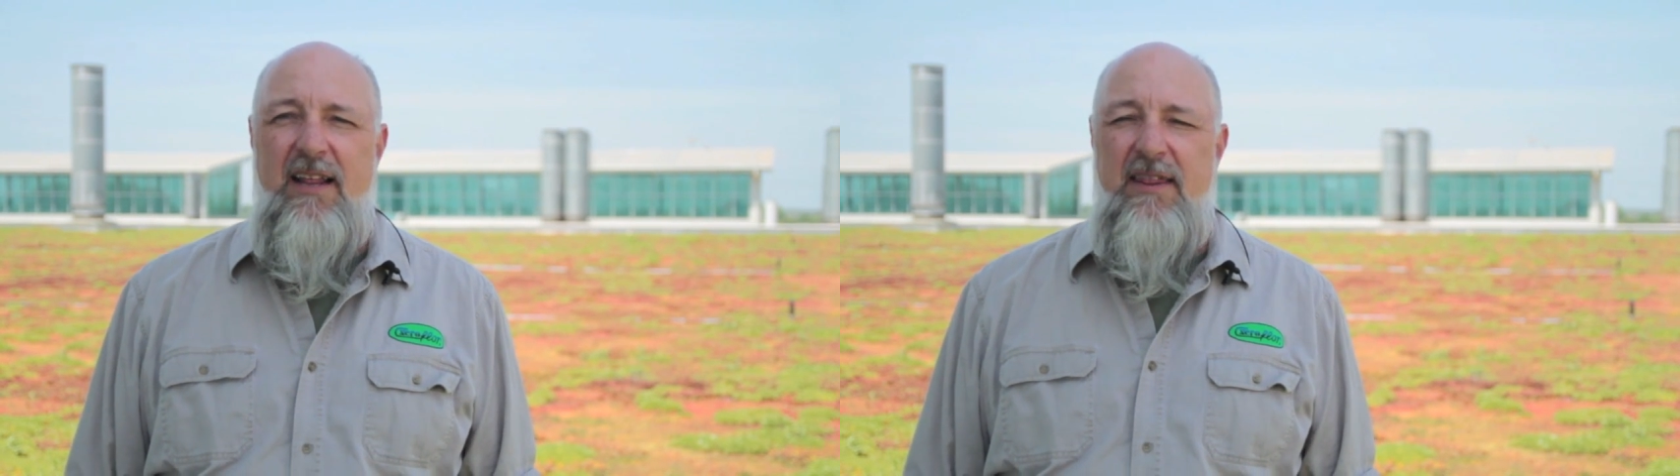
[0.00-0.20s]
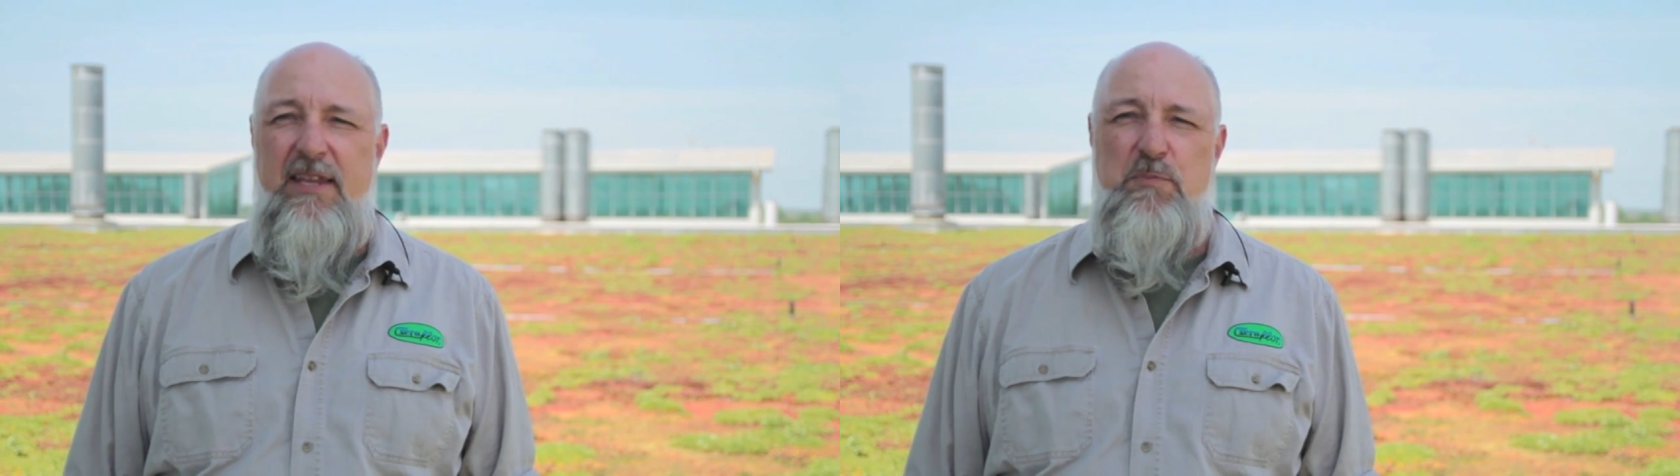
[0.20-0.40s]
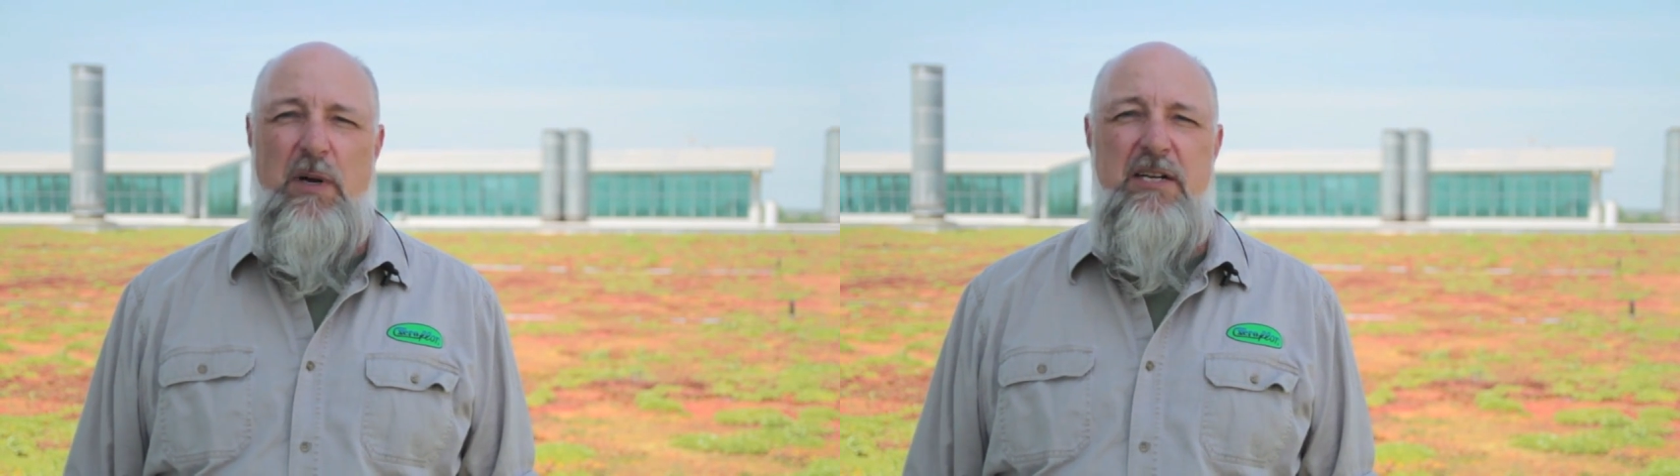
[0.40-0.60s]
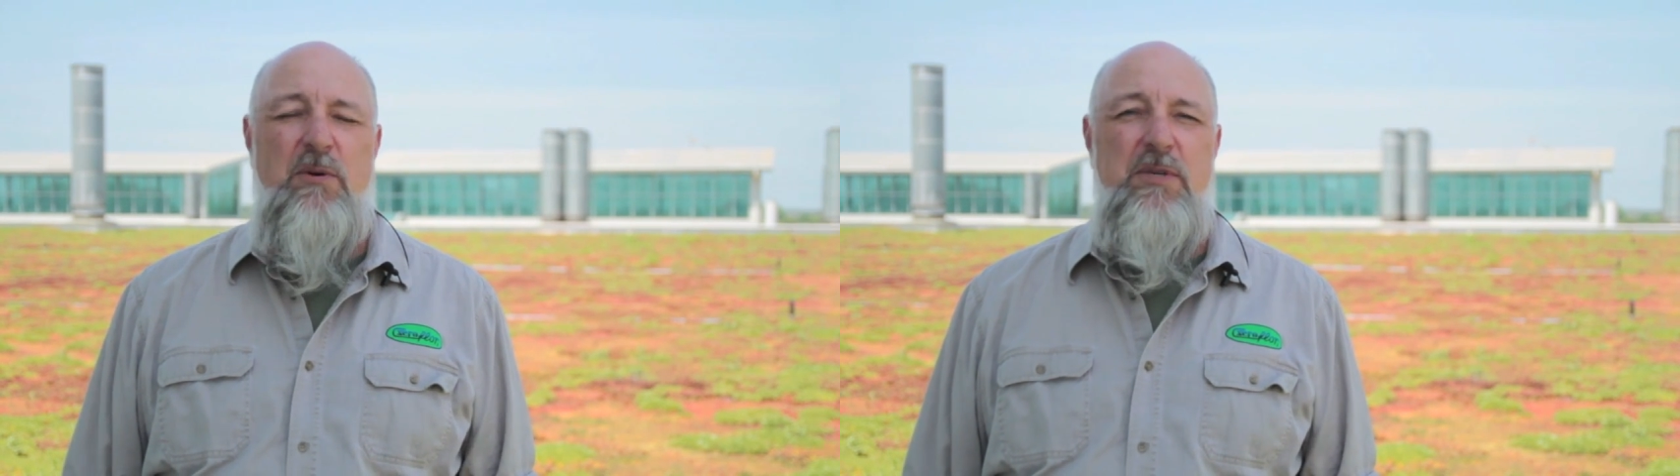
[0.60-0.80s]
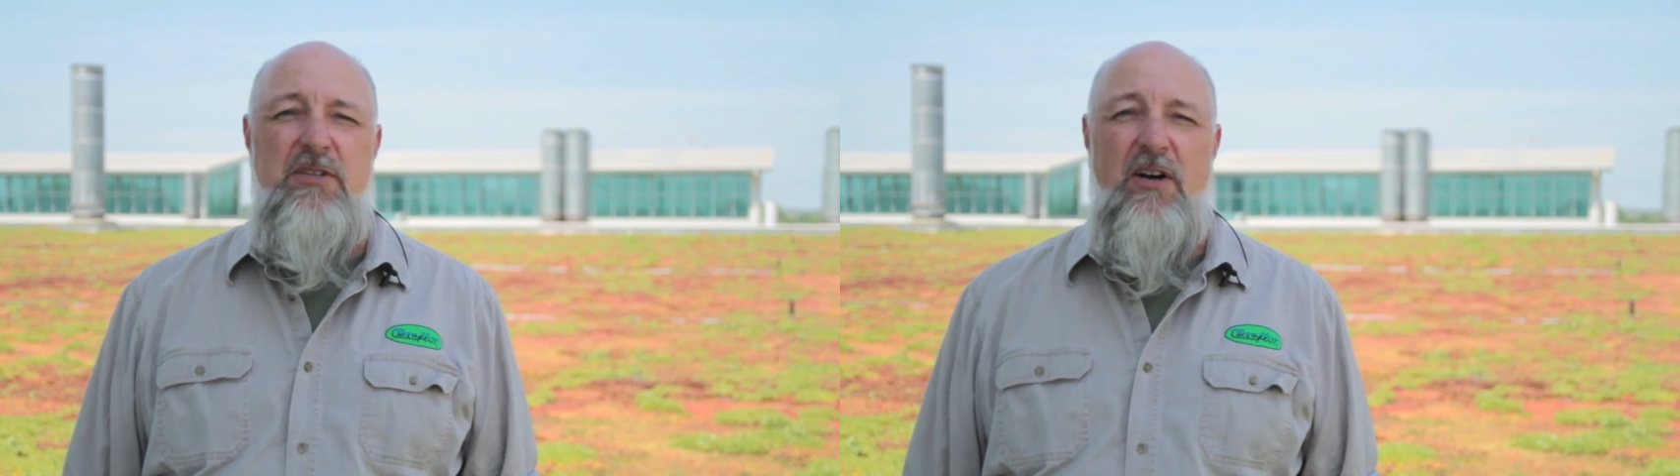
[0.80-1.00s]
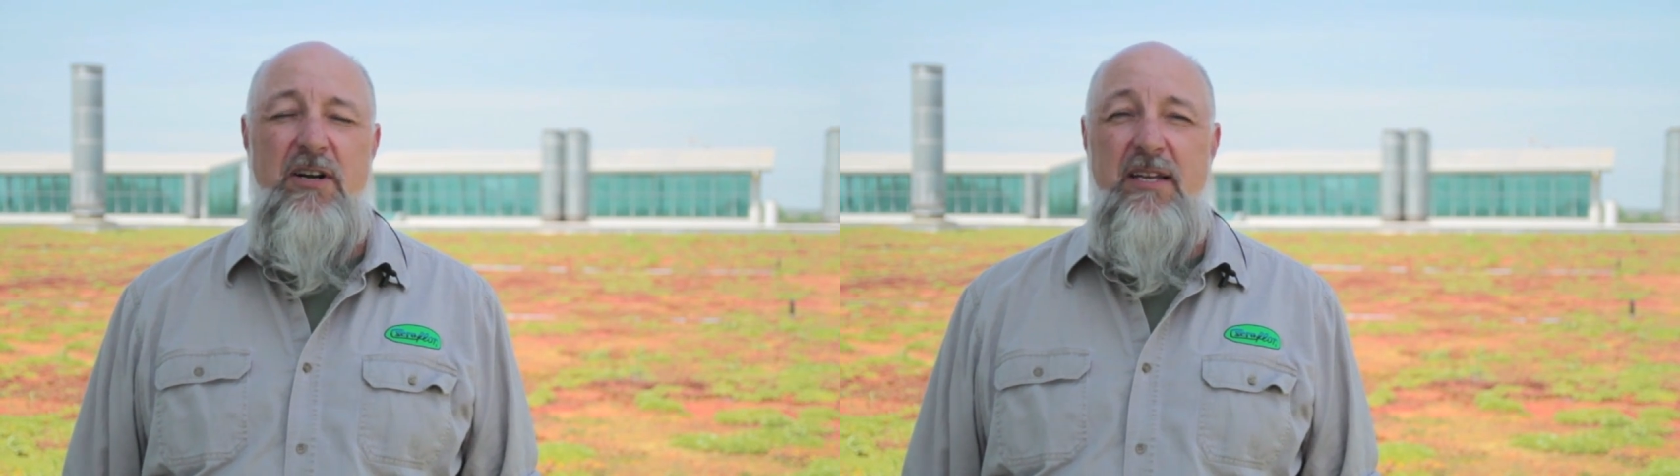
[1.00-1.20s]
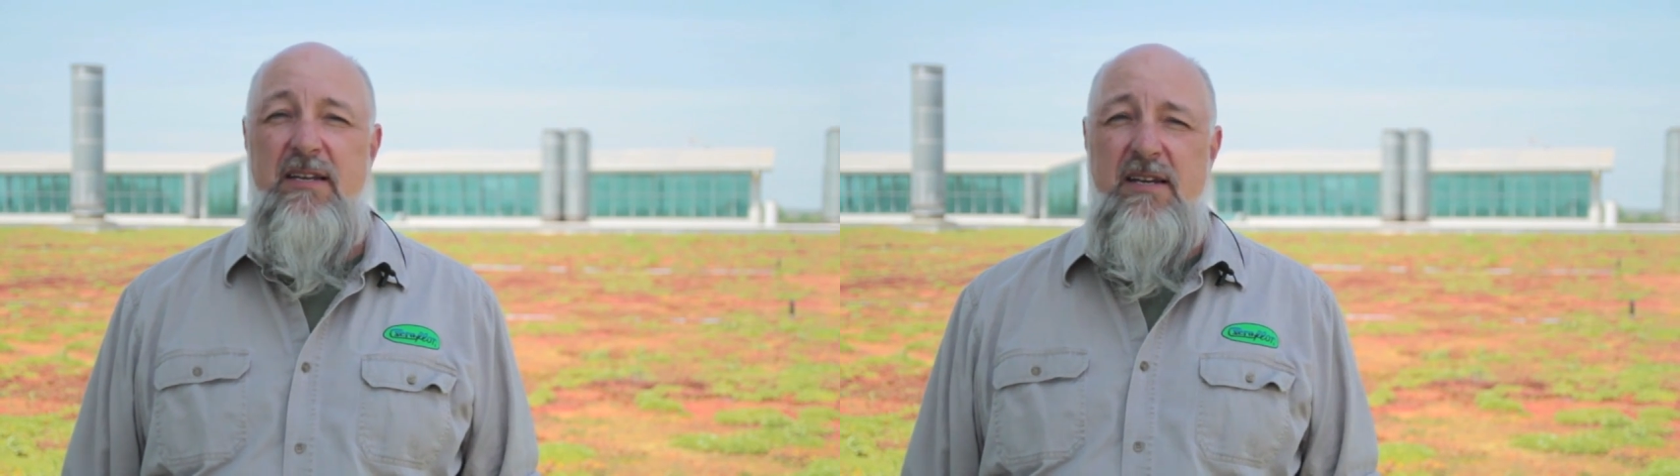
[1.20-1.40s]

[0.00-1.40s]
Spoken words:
This project was started